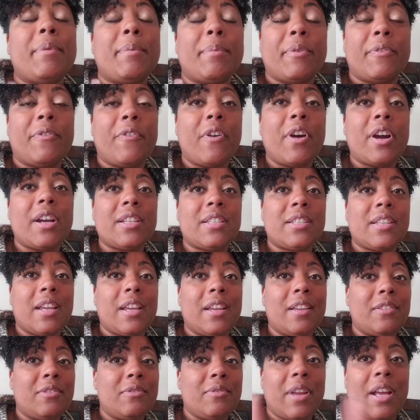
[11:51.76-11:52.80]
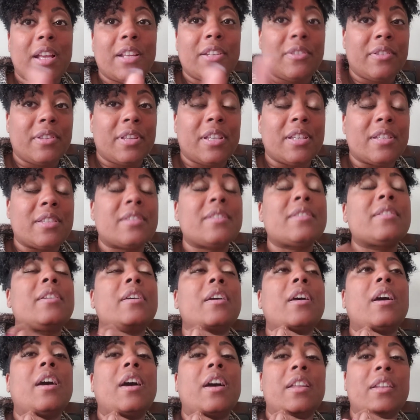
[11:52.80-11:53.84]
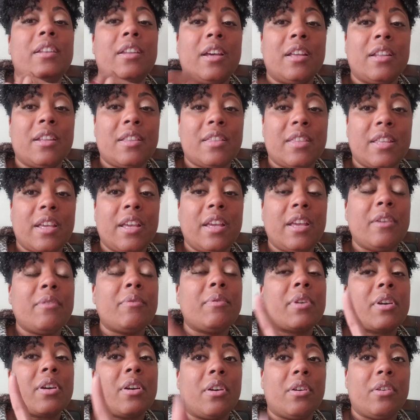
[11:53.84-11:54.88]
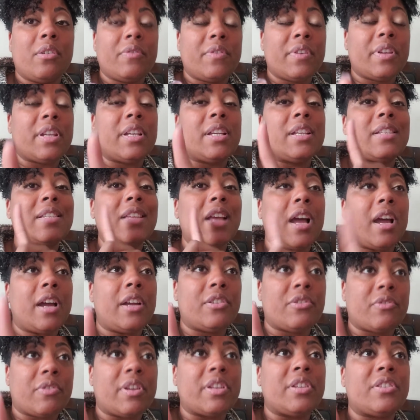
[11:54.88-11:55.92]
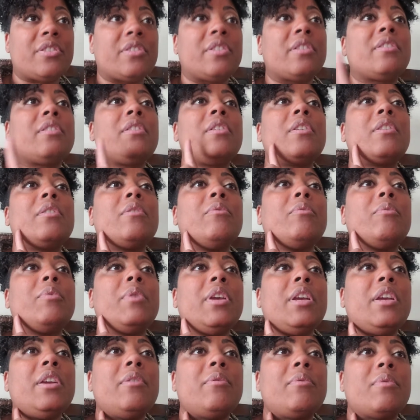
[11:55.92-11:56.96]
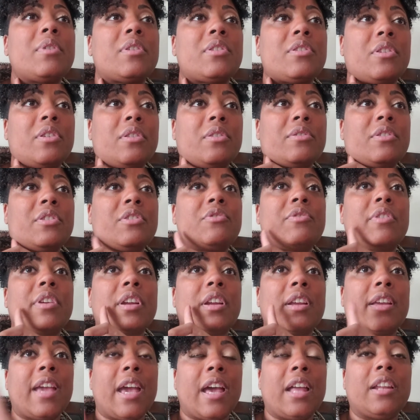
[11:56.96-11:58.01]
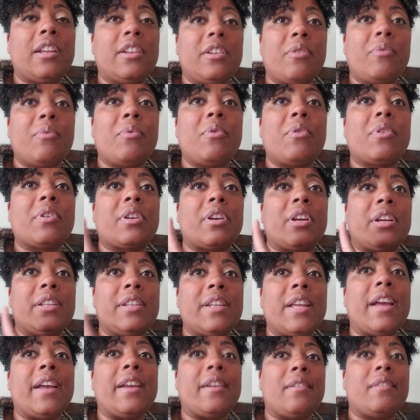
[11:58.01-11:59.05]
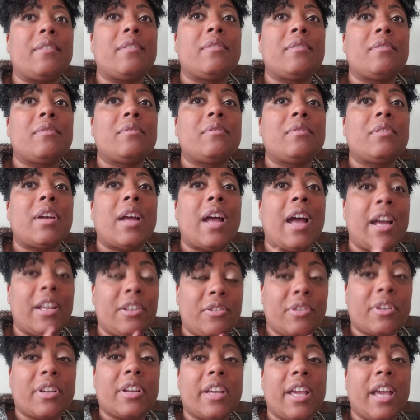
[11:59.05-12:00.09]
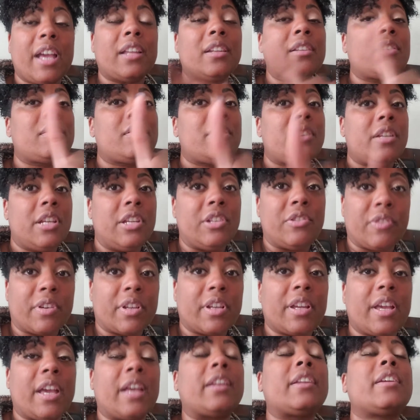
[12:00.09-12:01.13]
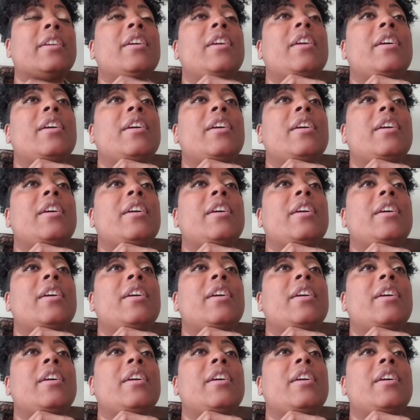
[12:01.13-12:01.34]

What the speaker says: Before I say do not do this, another thing with COVID is hydration. We were told to drink a gallon of water a day. I drink a gallon, he drink a gallon.